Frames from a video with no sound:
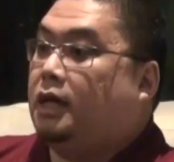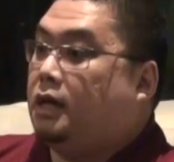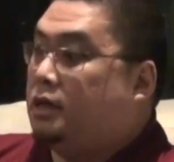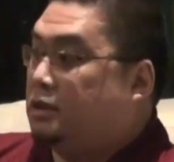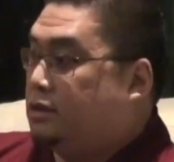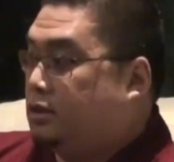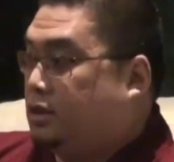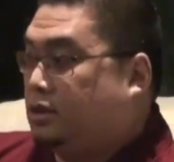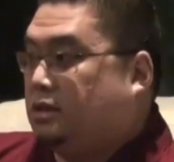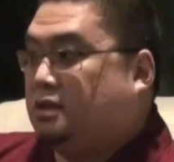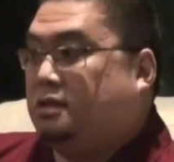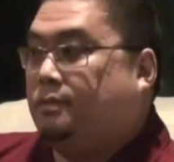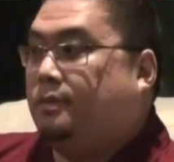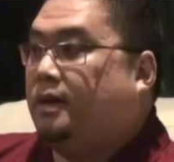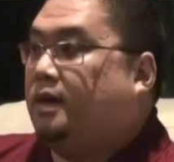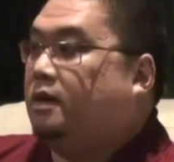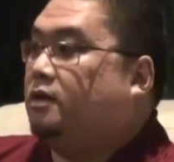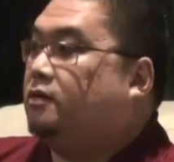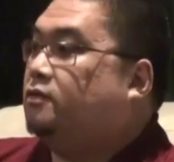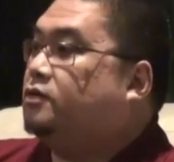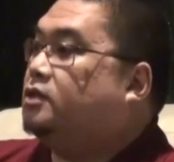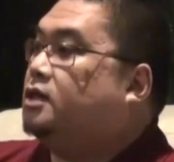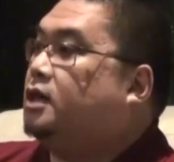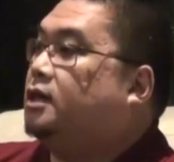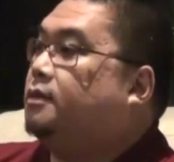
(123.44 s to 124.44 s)
And it's just a
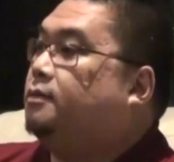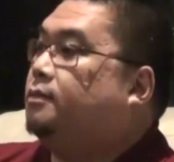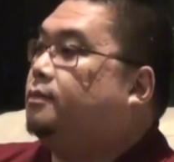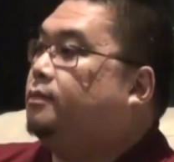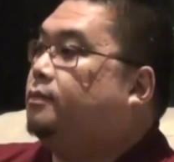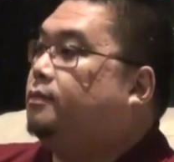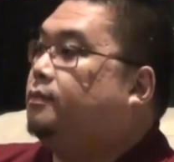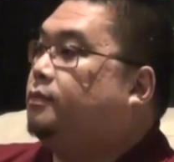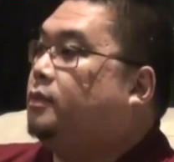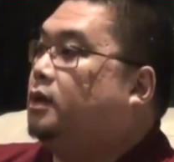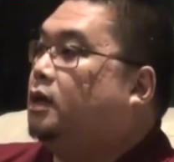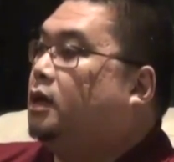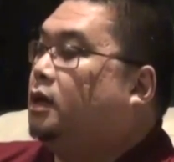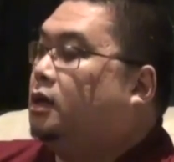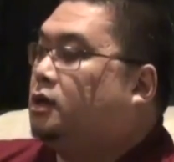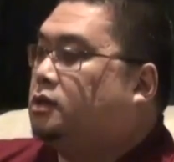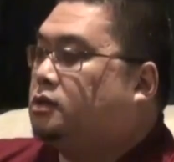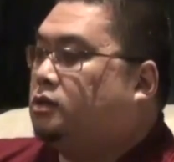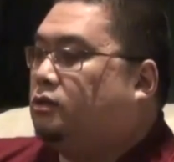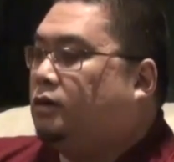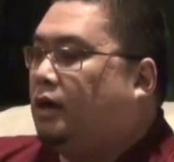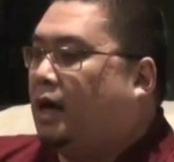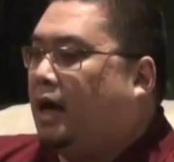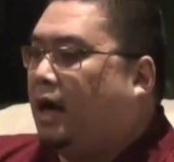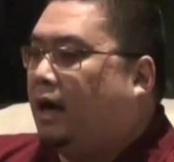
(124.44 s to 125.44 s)
matter of time.
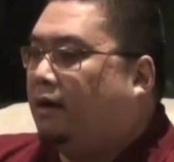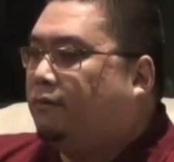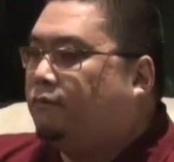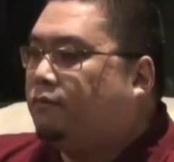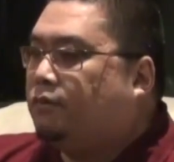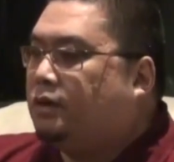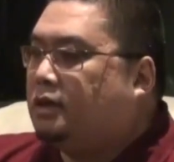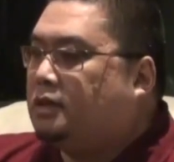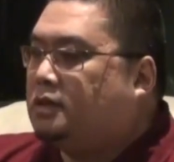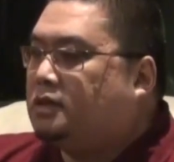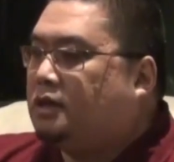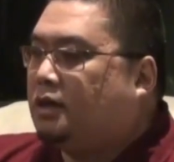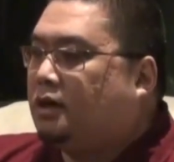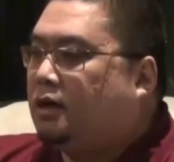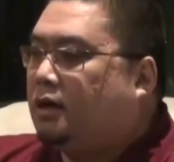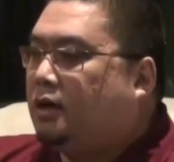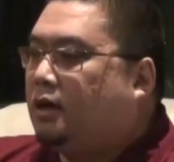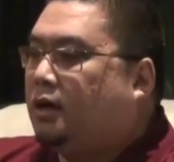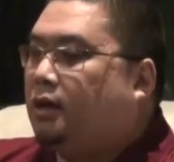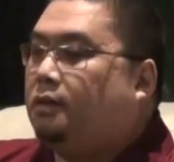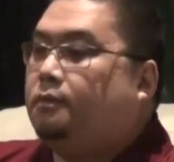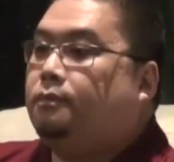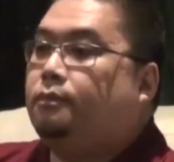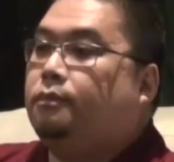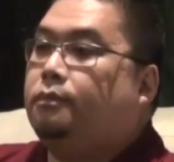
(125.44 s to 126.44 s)
So every
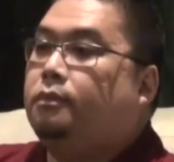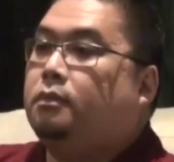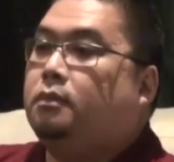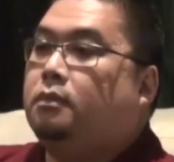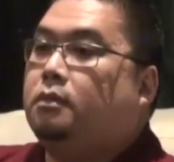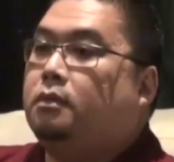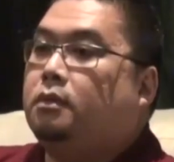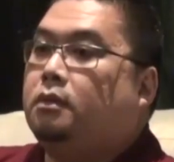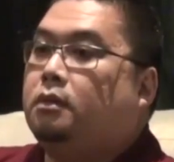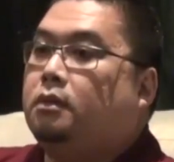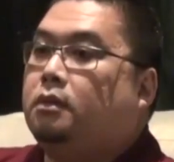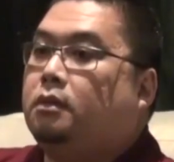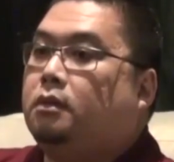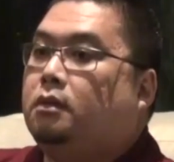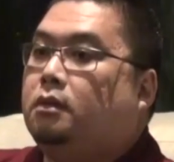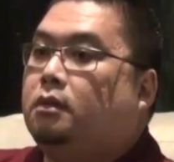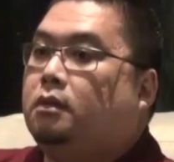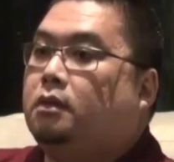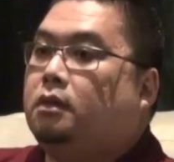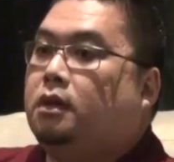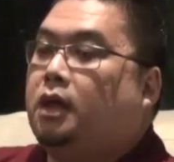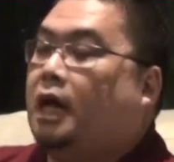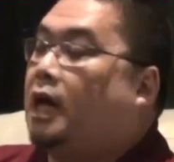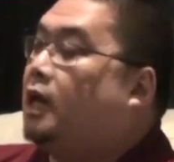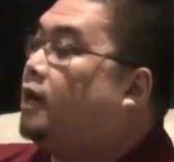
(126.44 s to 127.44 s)
time,
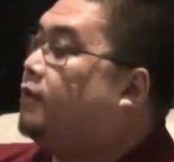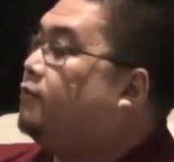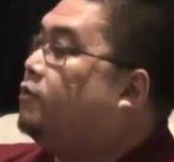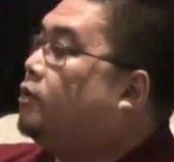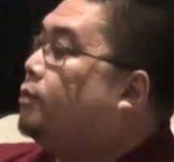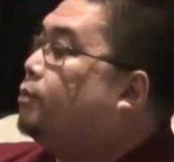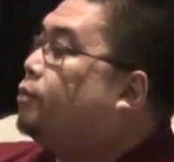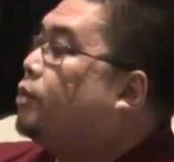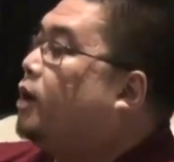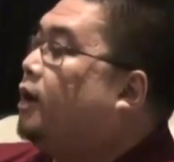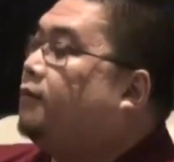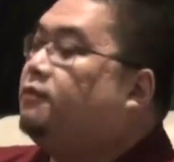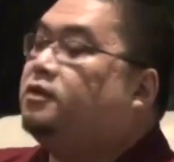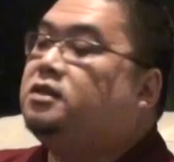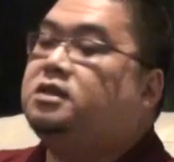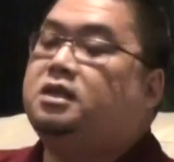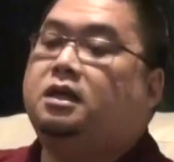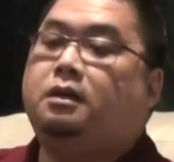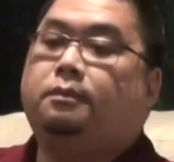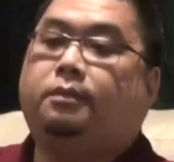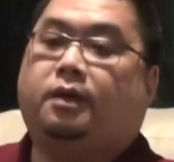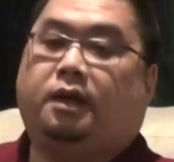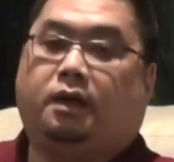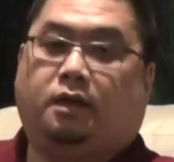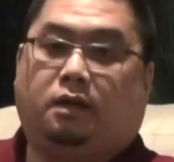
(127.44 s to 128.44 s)
and if you're
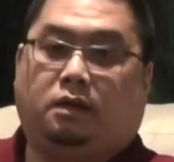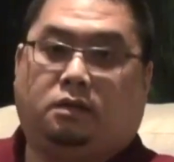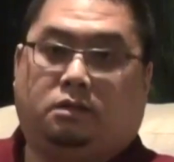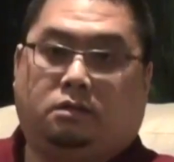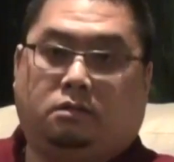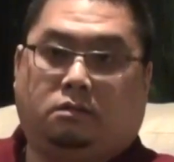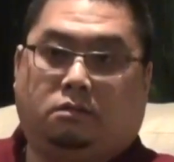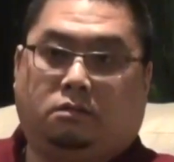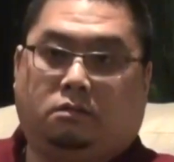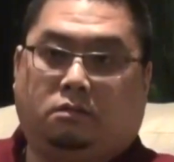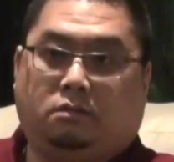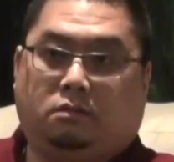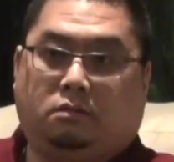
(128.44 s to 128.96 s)
profiting by it,